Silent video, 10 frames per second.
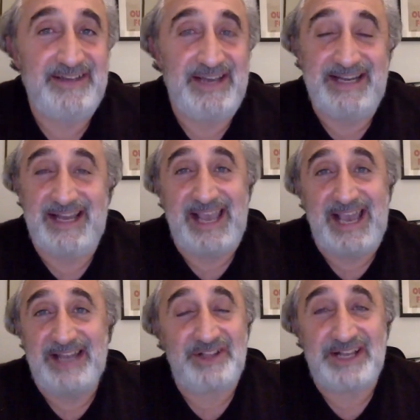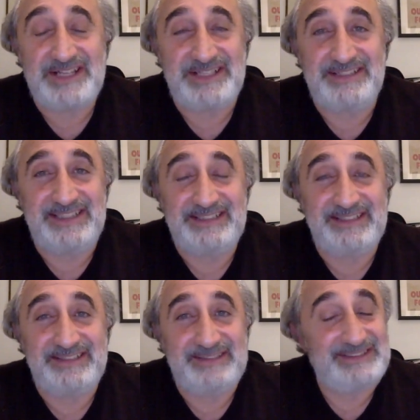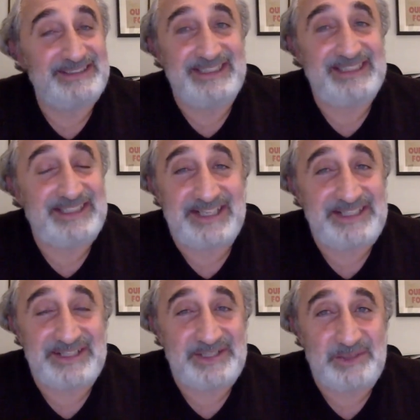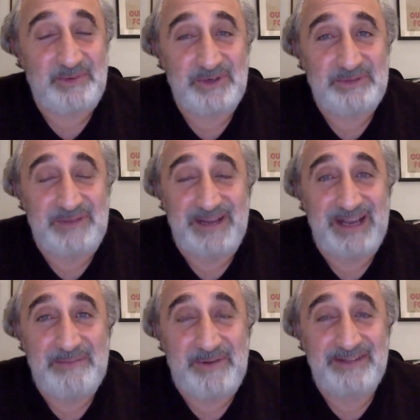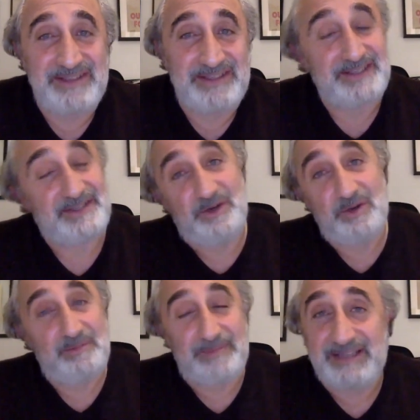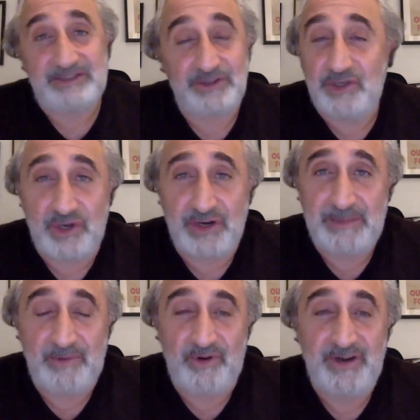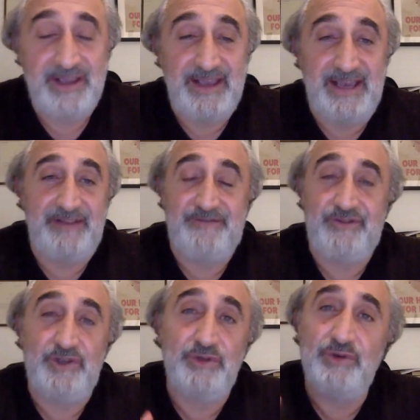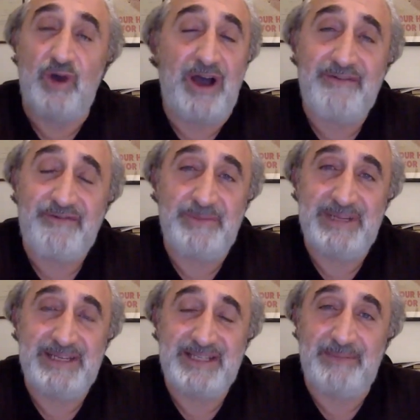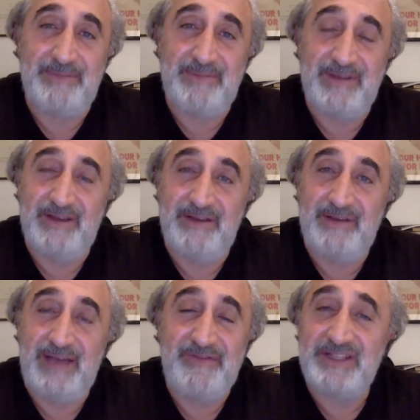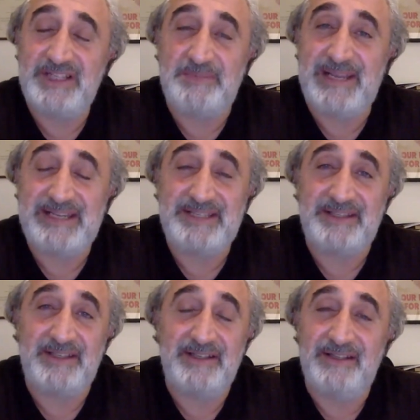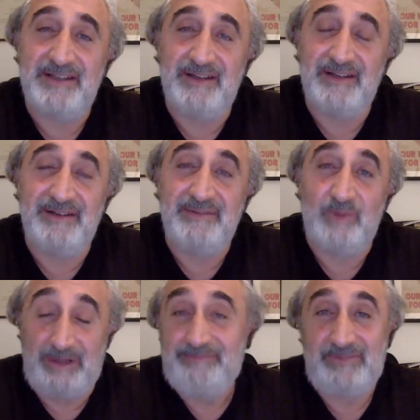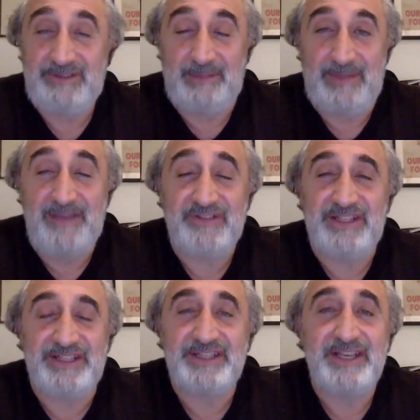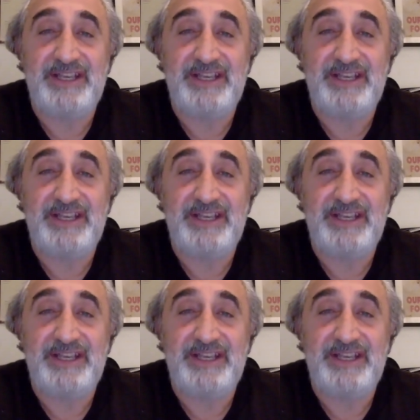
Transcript: and I analyze the data and the data doesn't support my hypothesis, oh, back to the drawing board. And if you offer me some uh, evidence-based, uh, well, some evidence